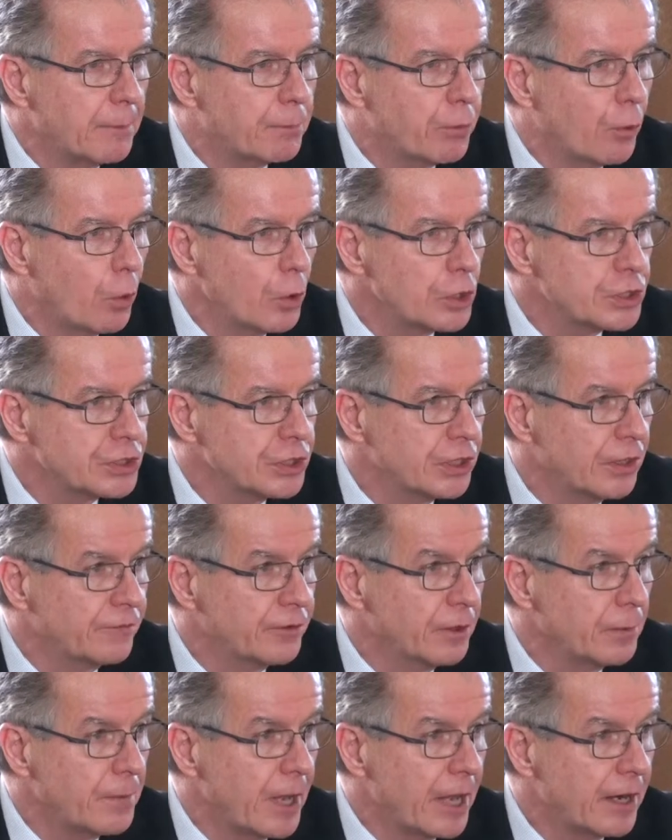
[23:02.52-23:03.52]
a portion of
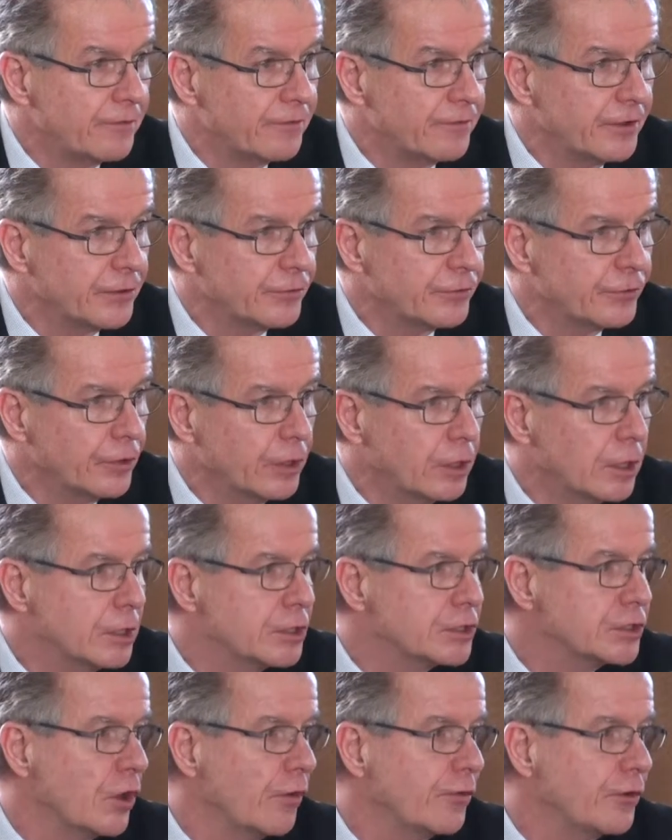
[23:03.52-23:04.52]
your benefits.
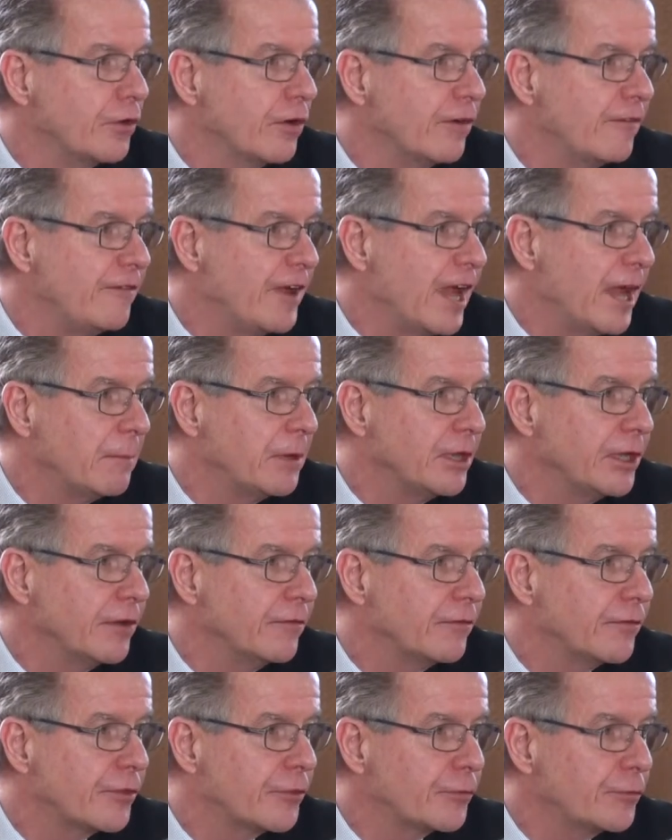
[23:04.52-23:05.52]
So if you're a family
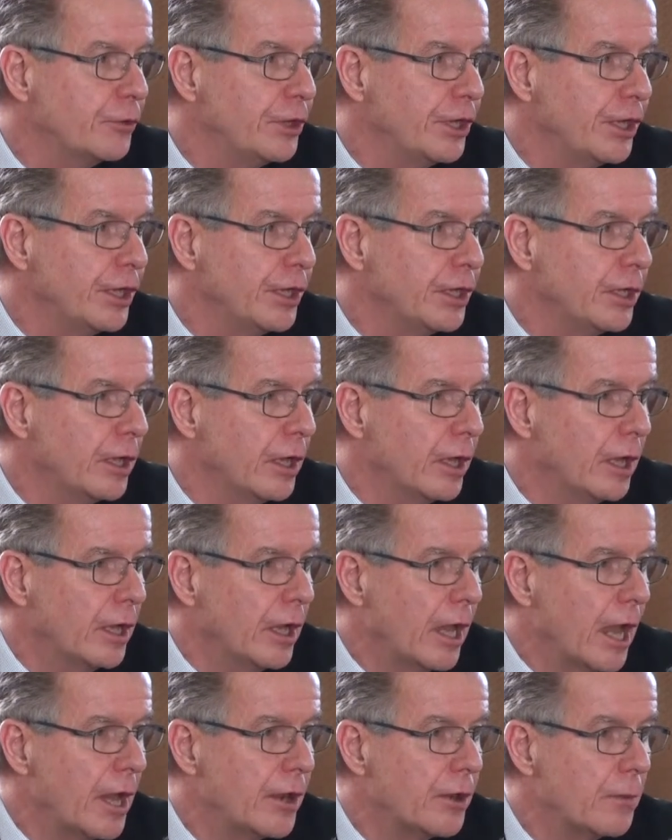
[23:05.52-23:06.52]
of 3
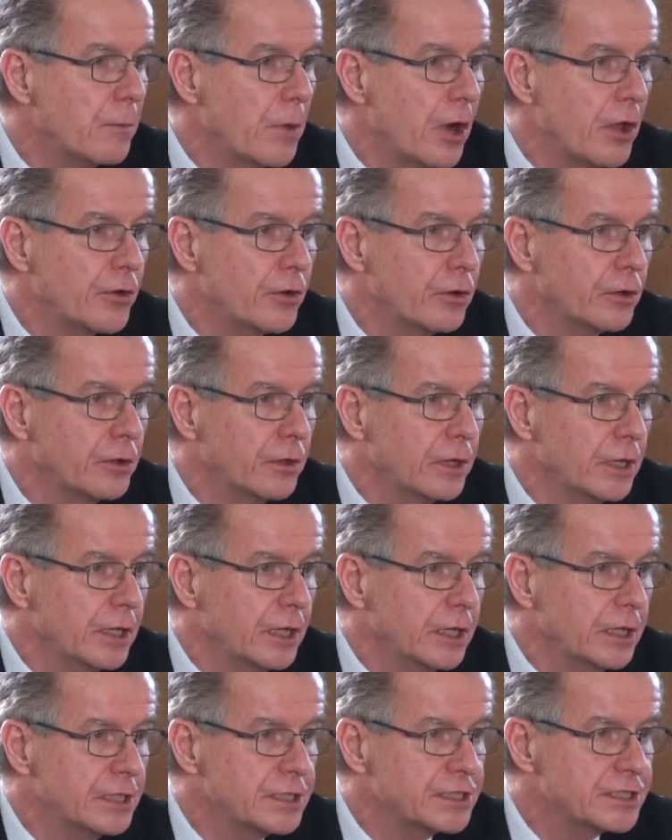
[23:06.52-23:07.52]
and the mother
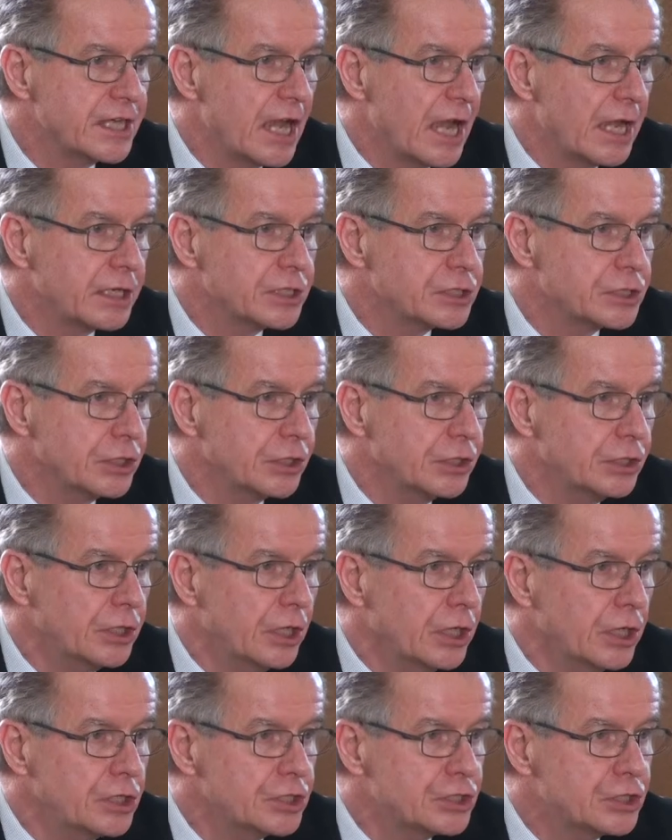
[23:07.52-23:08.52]
is sanctioned,
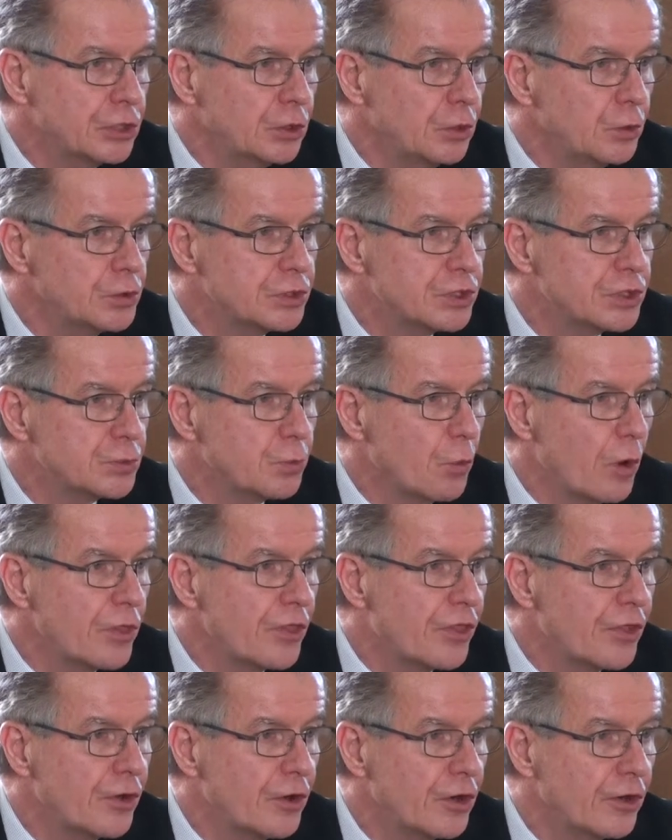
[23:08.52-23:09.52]
she loses 1/3
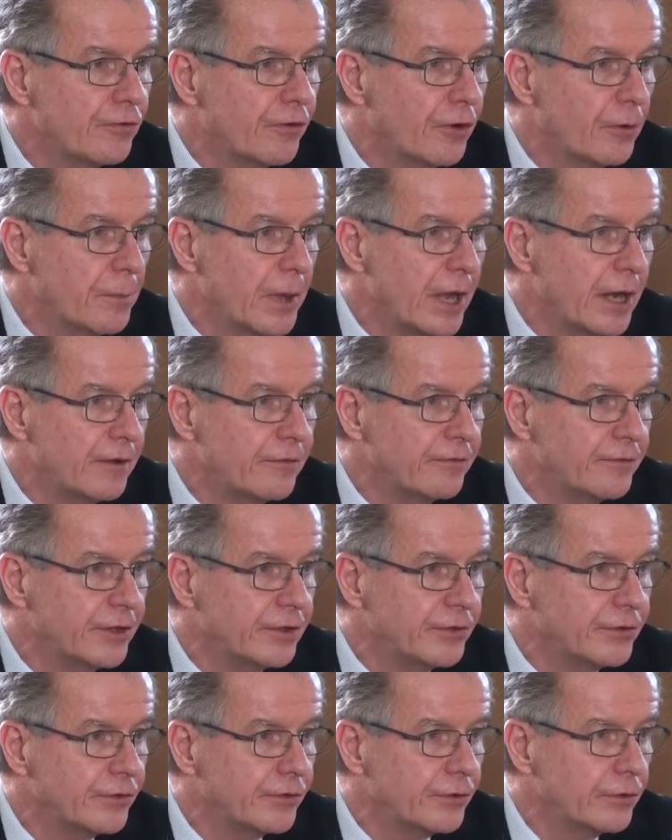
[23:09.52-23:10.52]
of her
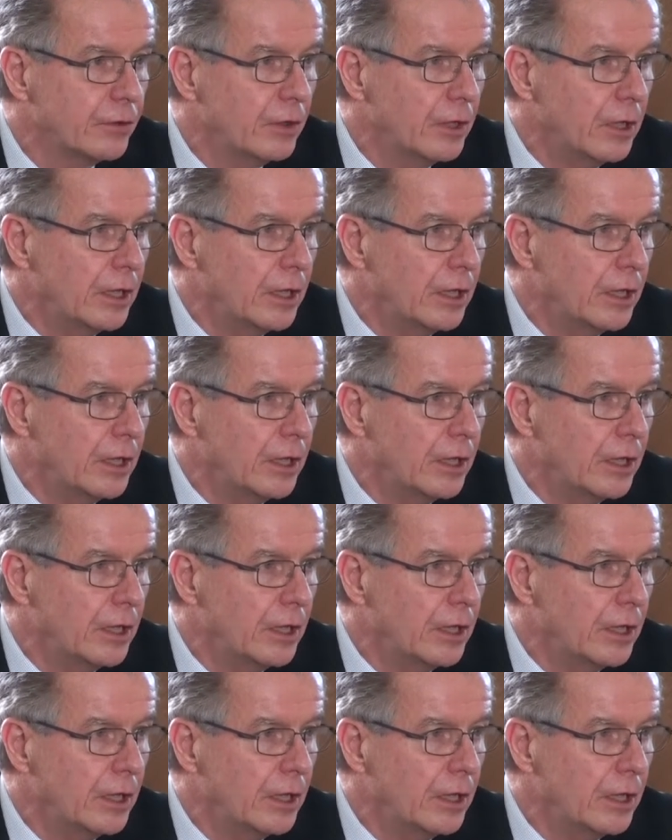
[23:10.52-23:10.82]
benefits.